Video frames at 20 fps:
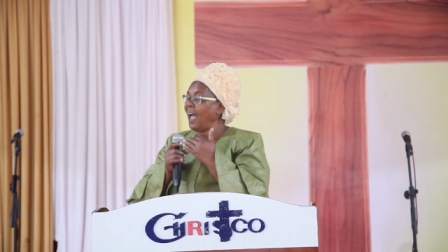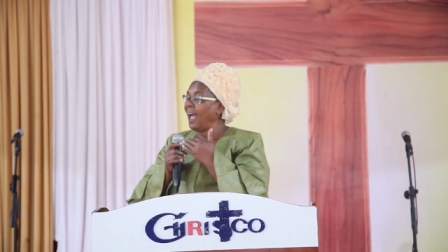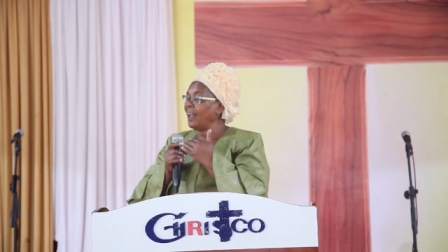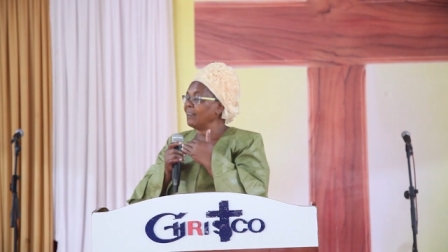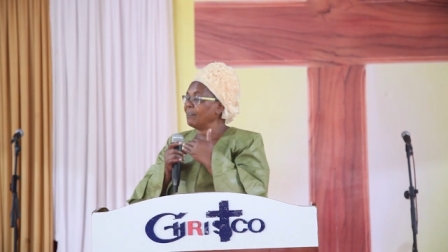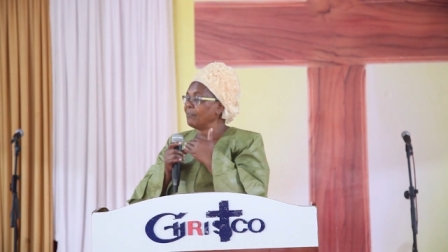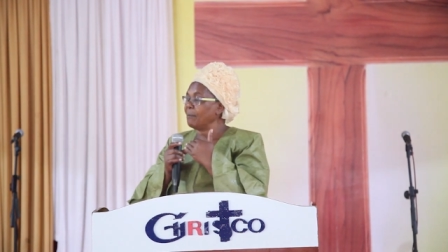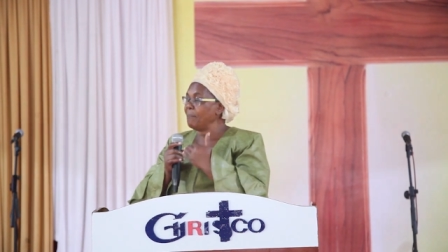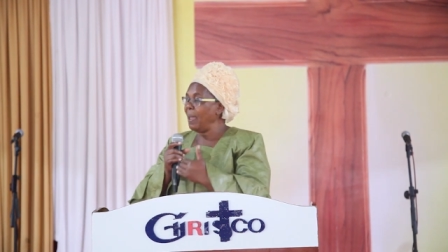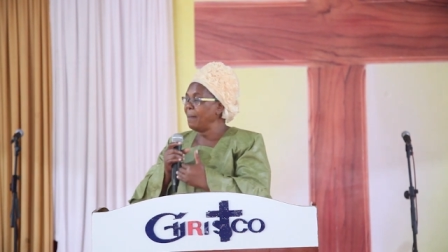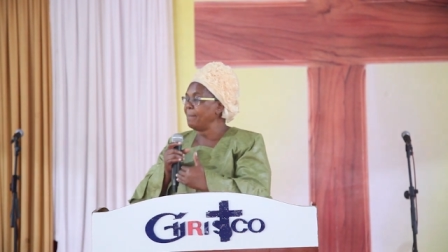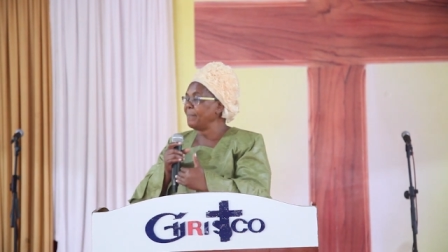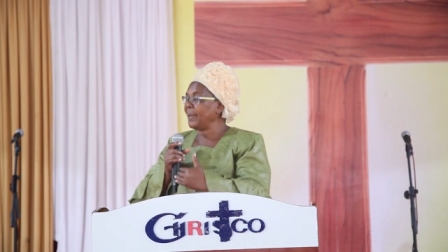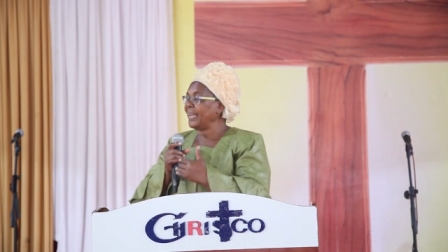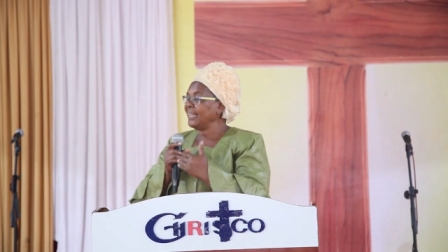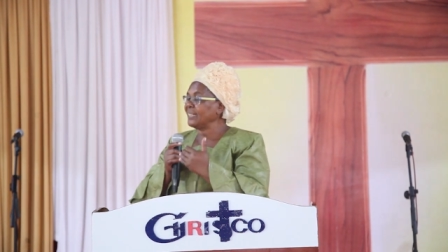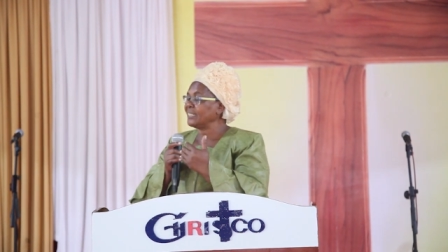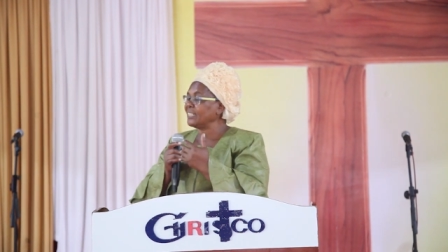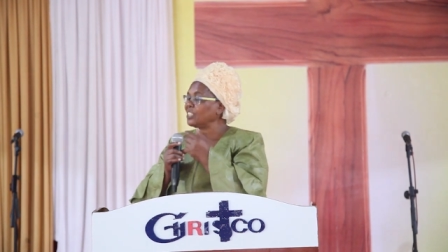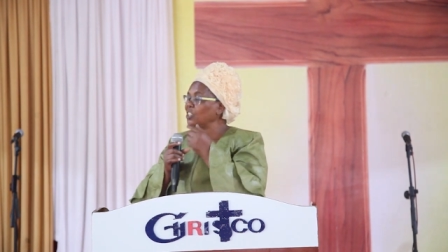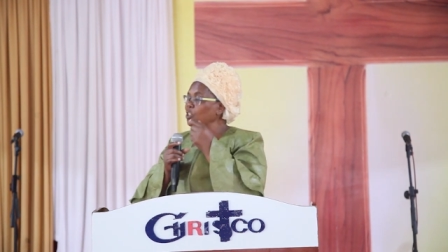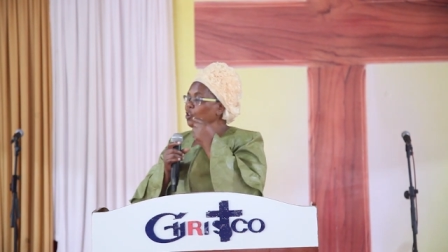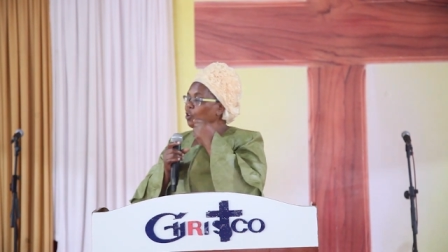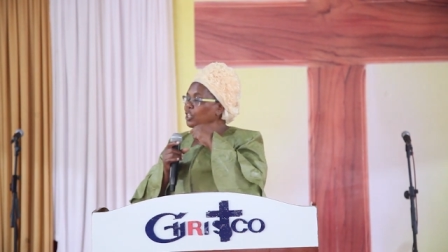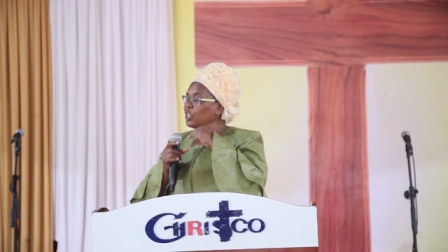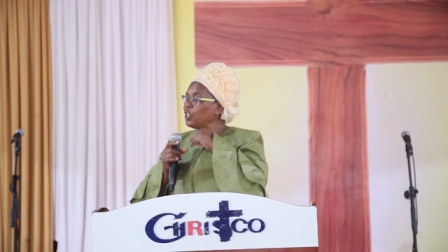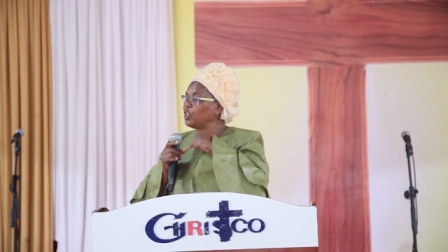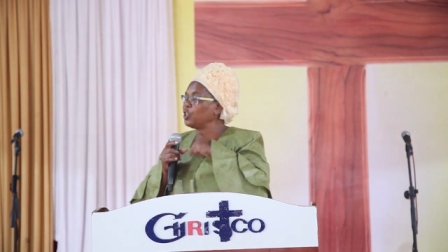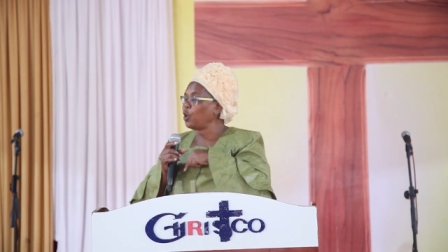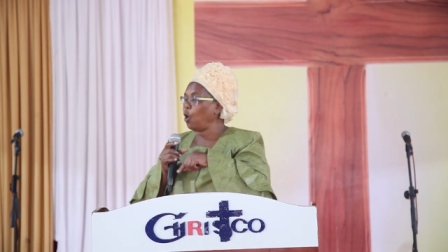and remember, it is
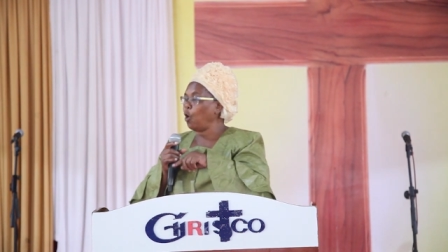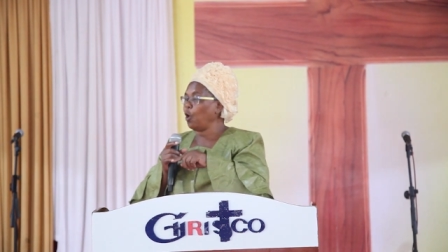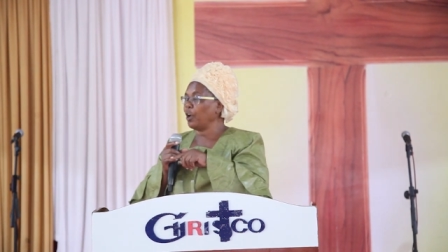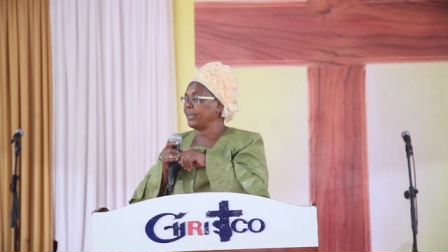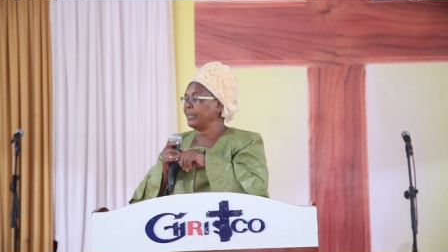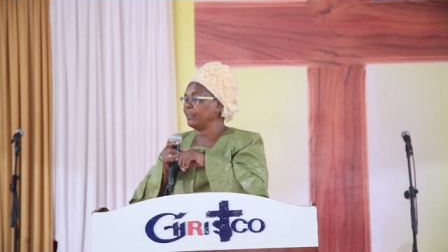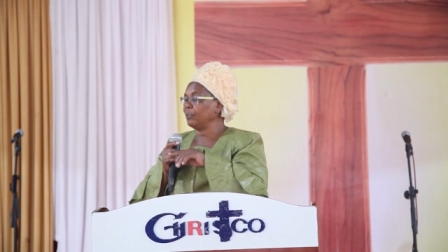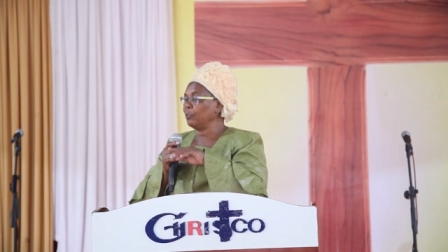not John.